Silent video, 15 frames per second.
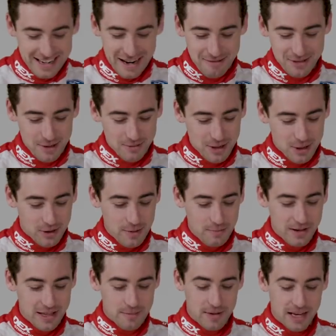Name something
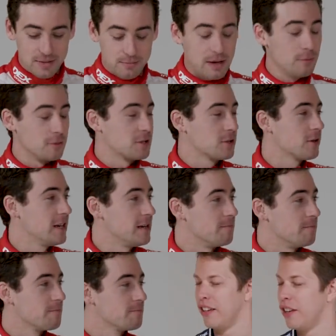creepy that makes people scream.
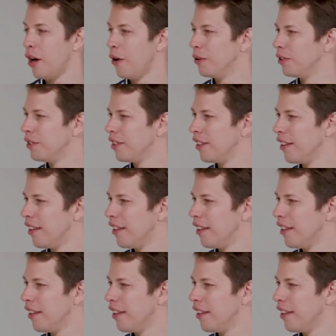Ghosts.